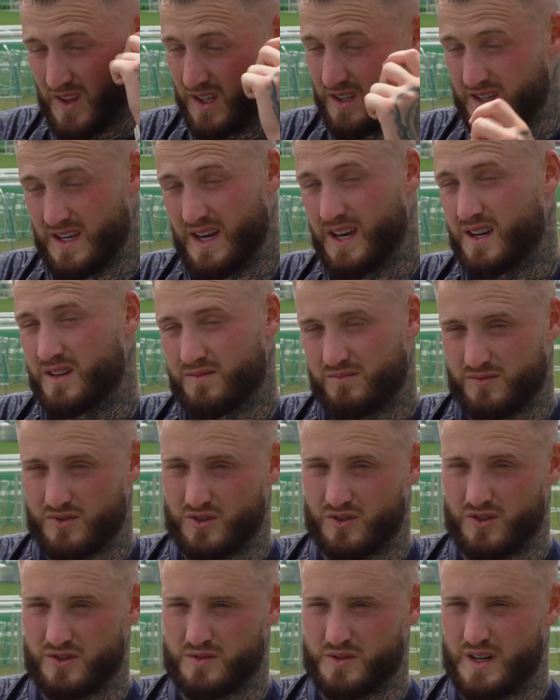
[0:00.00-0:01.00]
Yeah, of
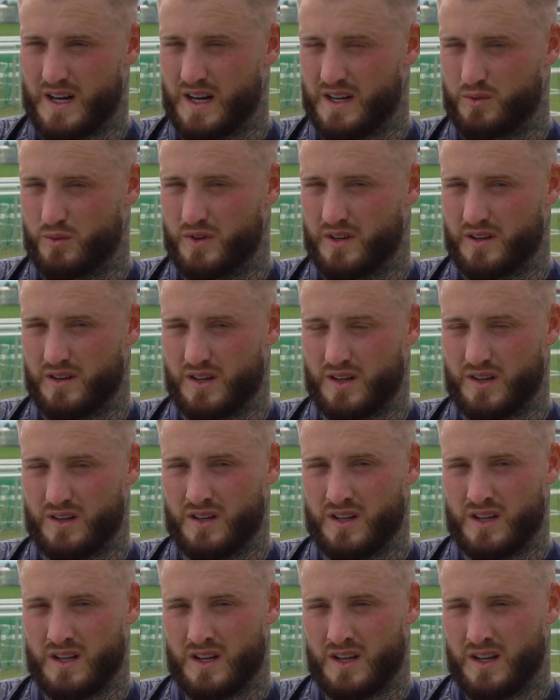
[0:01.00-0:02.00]
course we are.
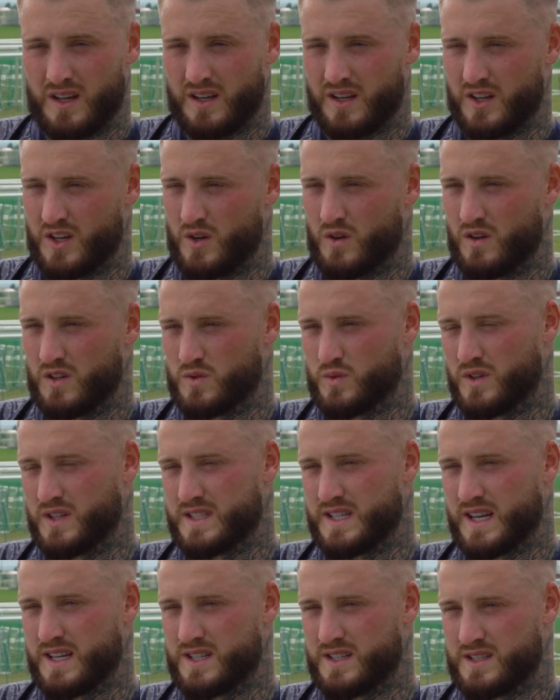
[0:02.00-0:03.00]
You always want to
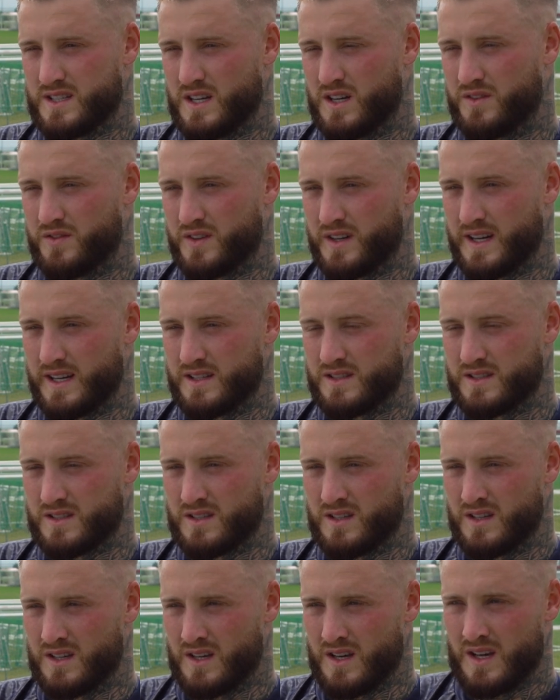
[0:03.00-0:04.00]
test yourself
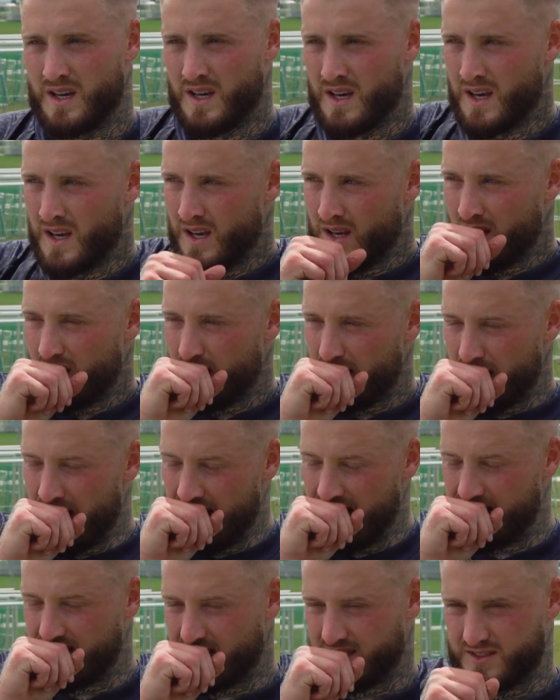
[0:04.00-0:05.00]
against
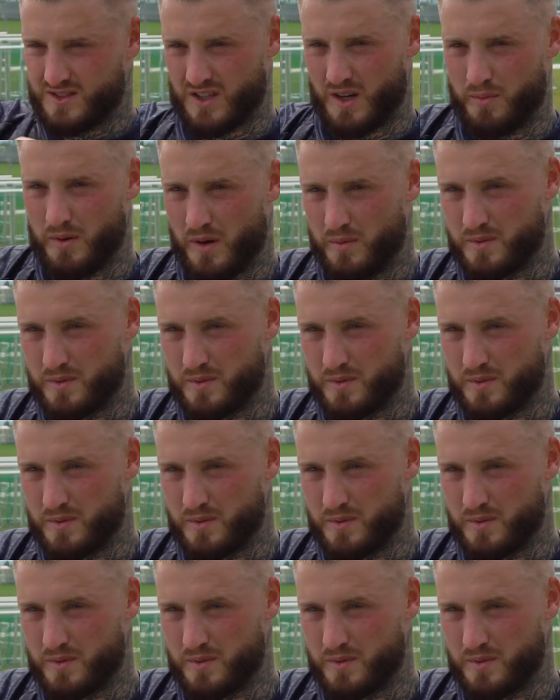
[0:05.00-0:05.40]
top